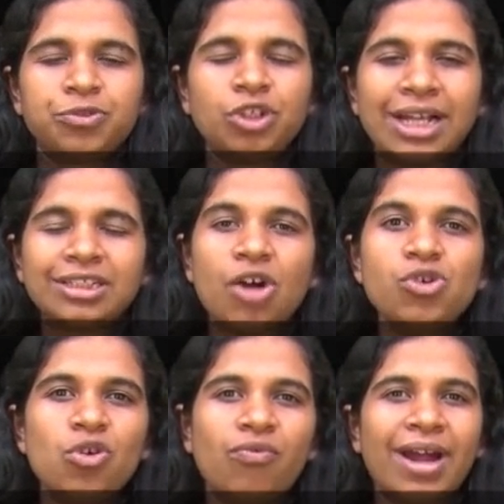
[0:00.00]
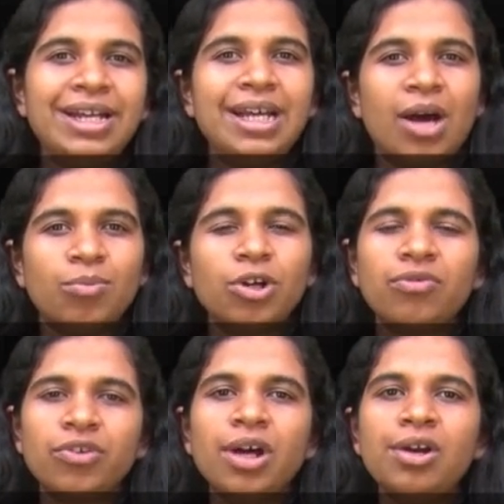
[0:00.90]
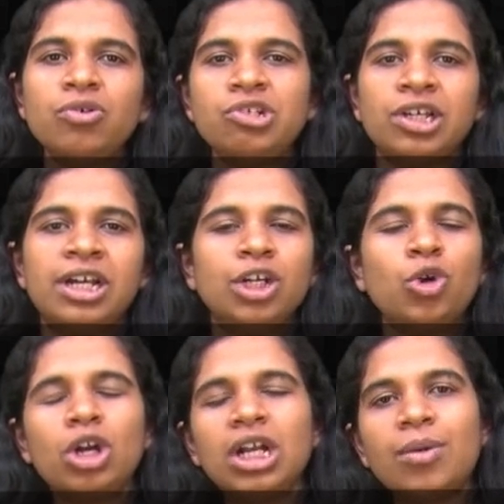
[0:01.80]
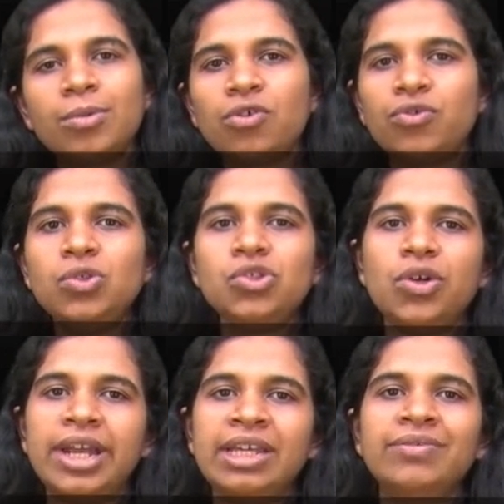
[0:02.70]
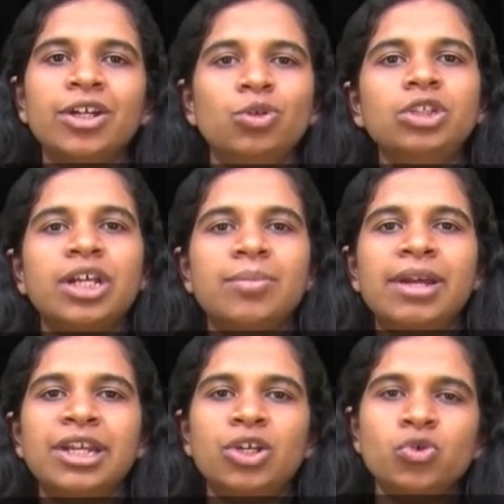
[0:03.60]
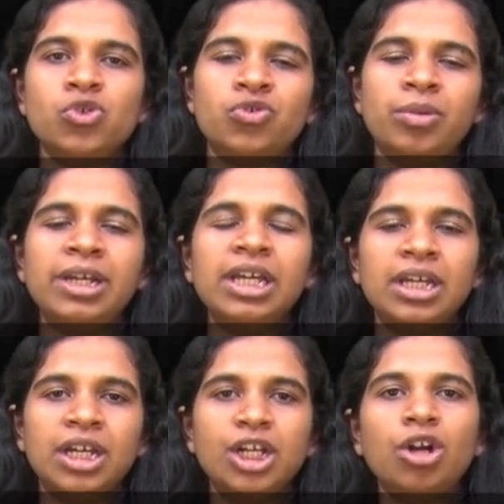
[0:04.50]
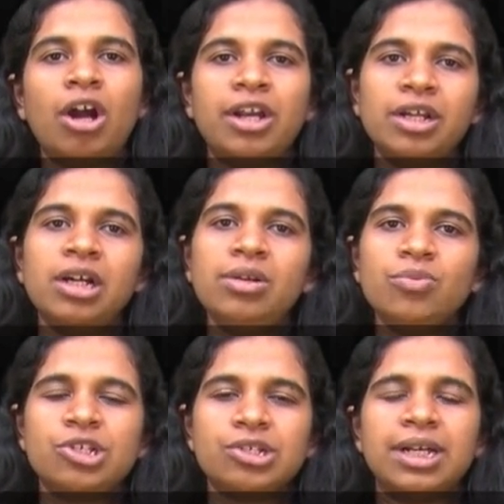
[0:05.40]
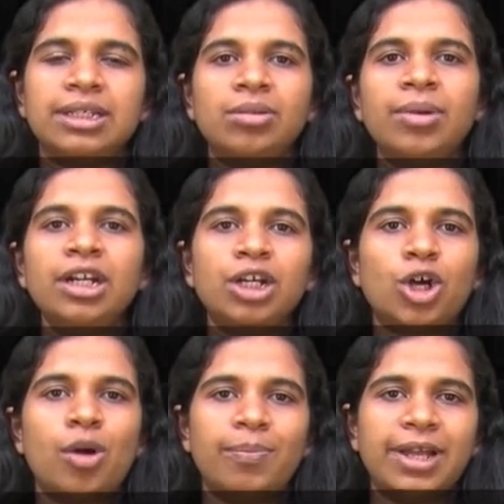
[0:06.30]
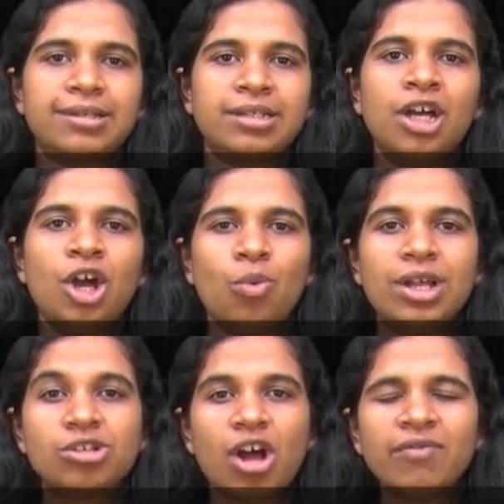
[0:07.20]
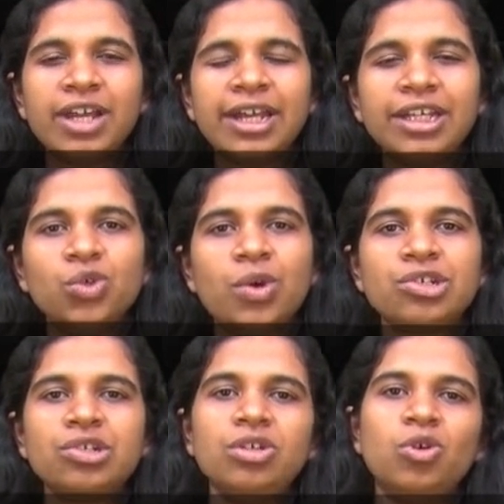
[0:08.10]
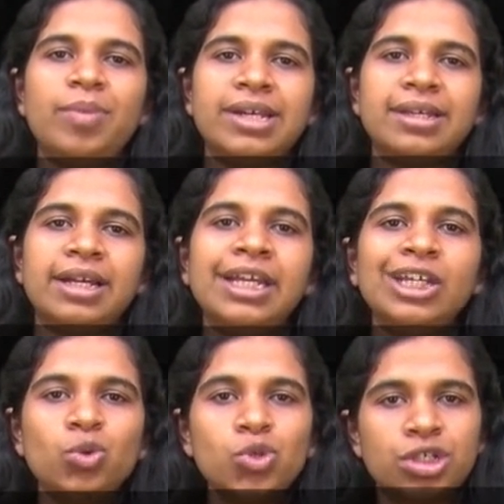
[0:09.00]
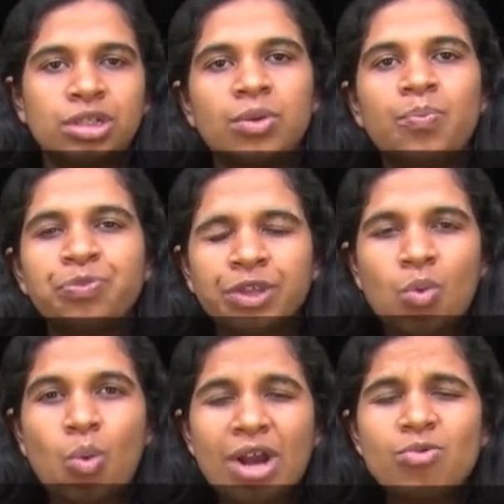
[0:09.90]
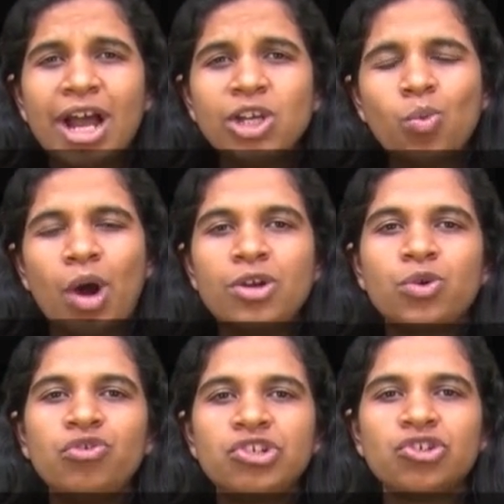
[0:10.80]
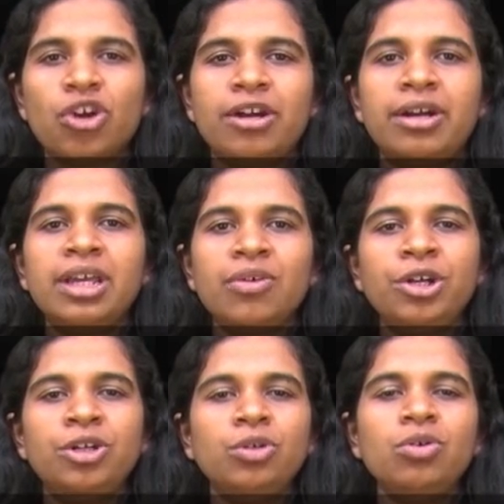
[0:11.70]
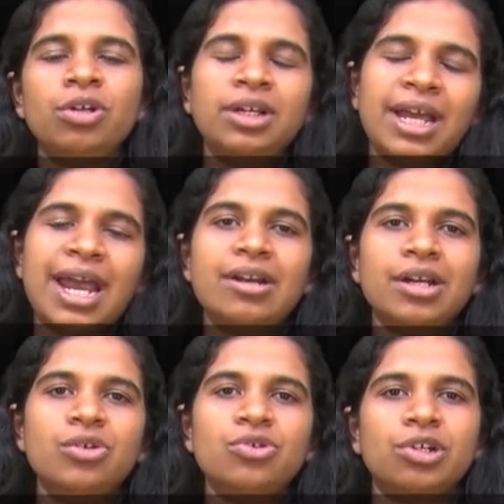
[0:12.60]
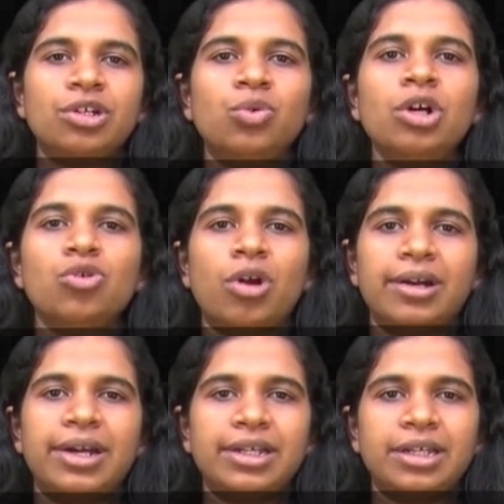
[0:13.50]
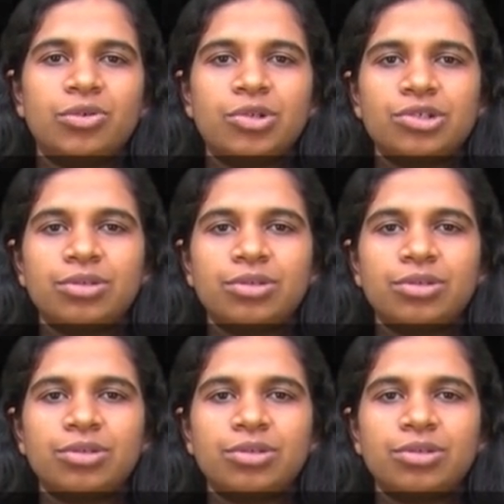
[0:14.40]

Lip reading: So that's how you will find number of real roots. Total number of roots, you anyway know the remaining roots will be not real, which is nothing but complex. When solving an equation, you will basically use one value, one root which is already given to you, and reduce it to a quadratic equation.